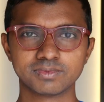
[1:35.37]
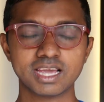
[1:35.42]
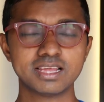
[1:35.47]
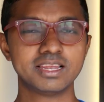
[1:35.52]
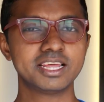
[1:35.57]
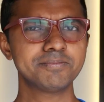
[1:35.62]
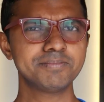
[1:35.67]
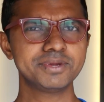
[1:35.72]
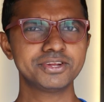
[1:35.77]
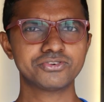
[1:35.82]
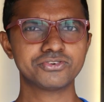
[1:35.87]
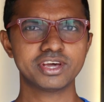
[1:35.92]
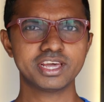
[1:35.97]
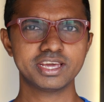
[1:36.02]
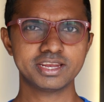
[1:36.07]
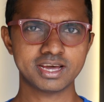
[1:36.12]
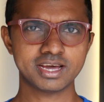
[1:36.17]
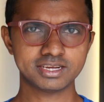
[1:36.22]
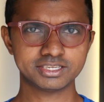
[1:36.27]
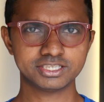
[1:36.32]
Let me try
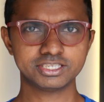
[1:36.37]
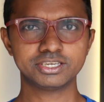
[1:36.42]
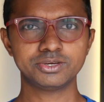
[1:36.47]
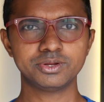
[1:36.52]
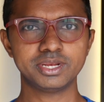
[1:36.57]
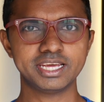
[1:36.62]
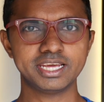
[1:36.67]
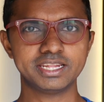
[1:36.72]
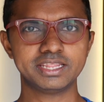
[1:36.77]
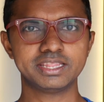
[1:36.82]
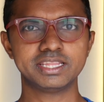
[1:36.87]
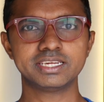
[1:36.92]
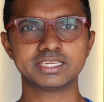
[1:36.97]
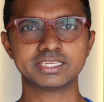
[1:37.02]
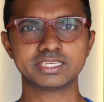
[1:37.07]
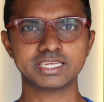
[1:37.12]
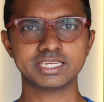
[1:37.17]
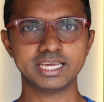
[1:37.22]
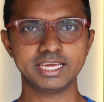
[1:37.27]
and articulate this